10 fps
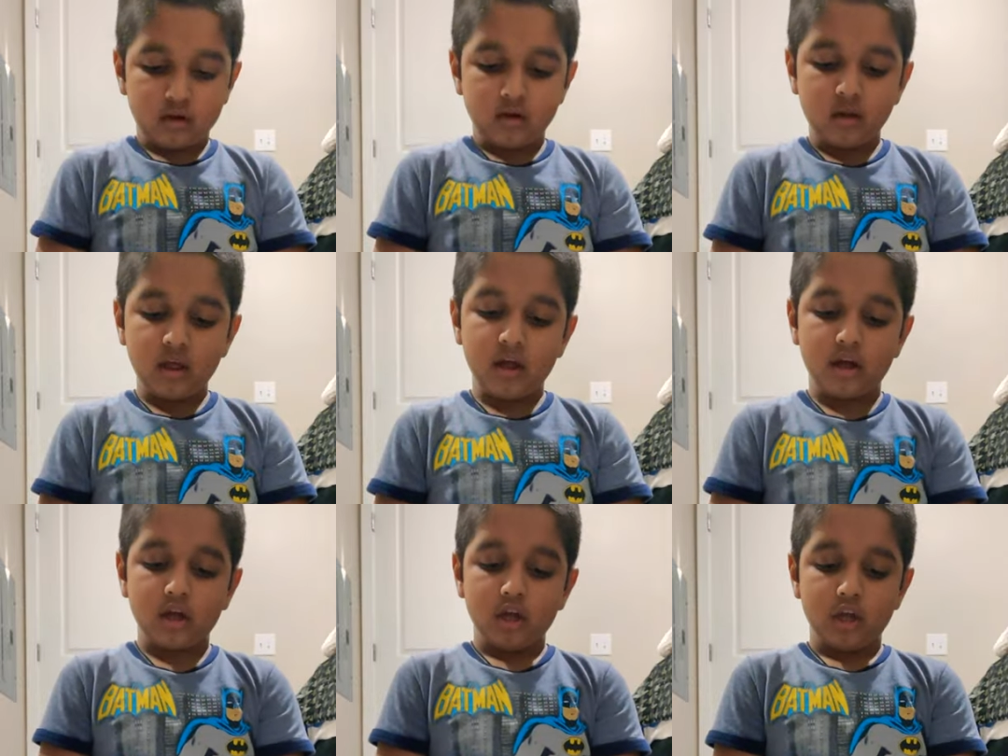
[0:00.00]
You're gonna
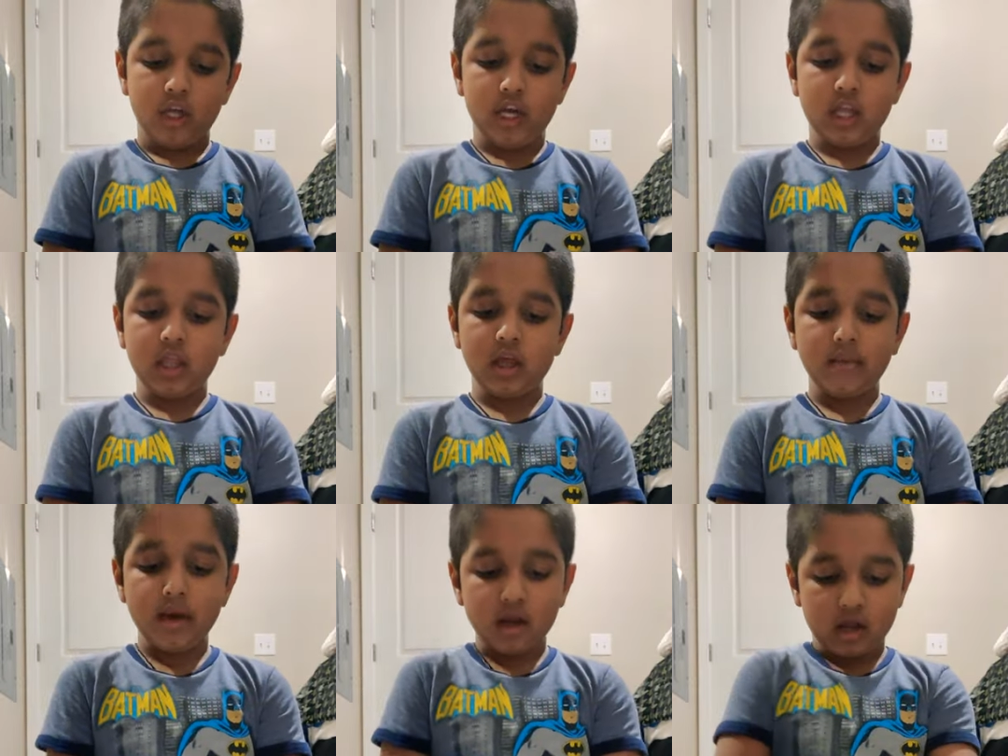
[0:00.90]
like get
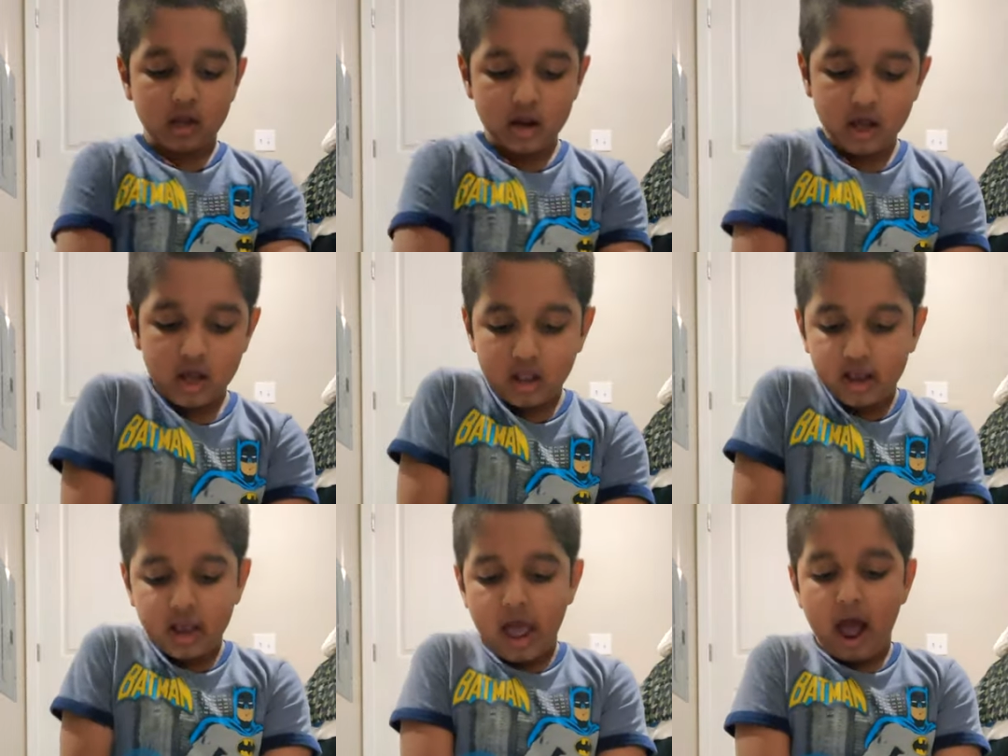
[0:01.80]
them kind of
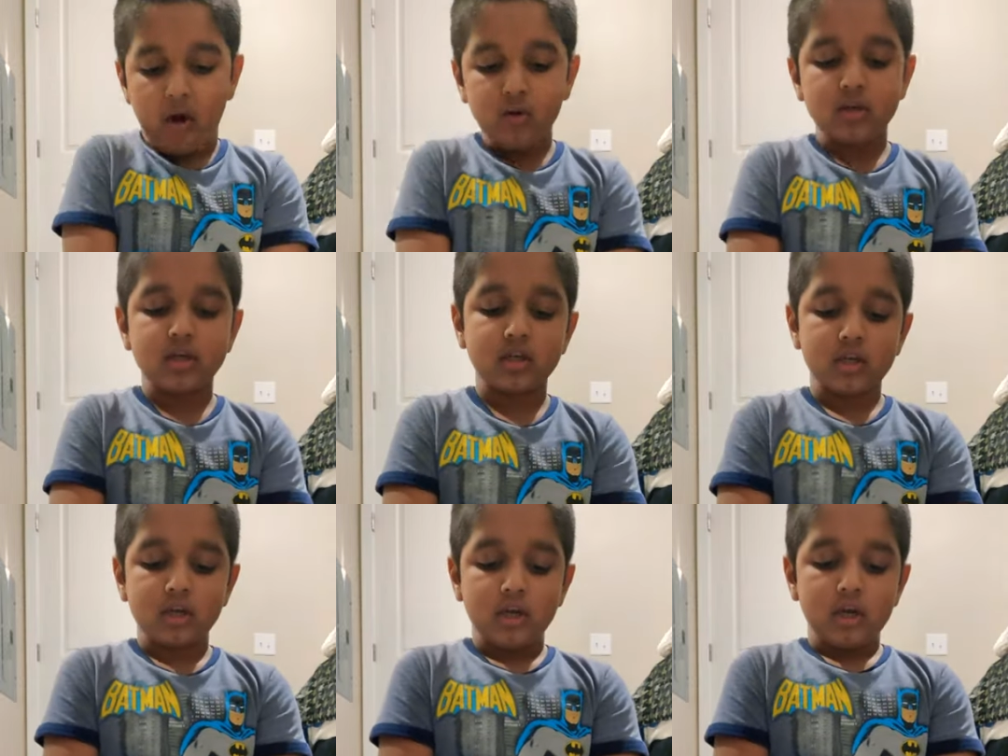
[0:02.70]
like
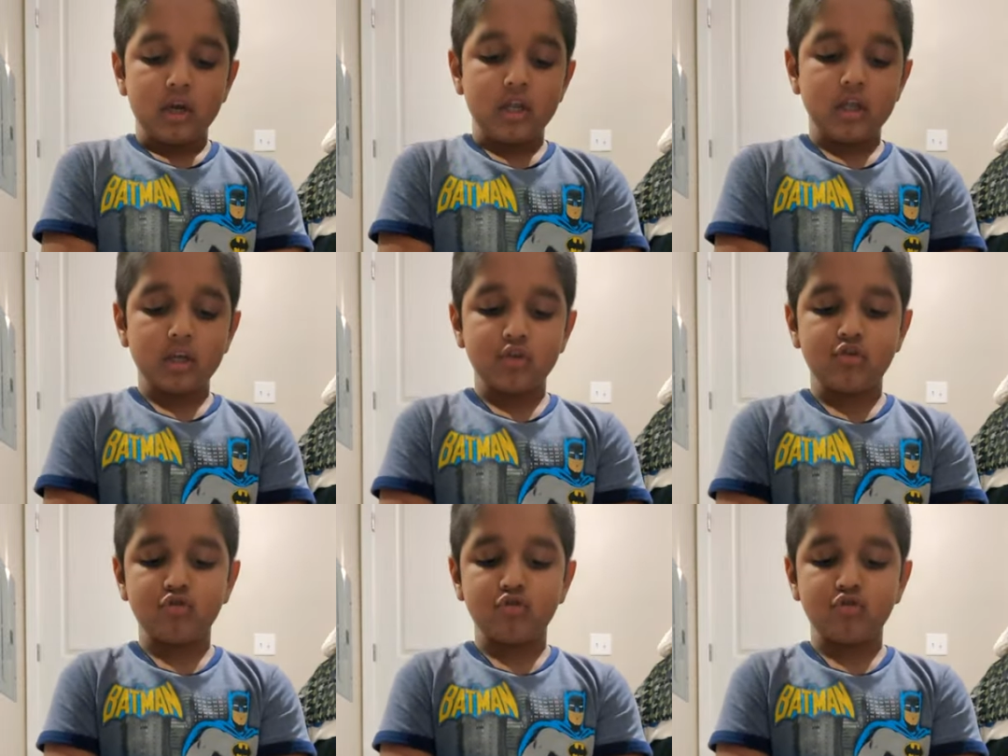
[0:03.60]
out, and then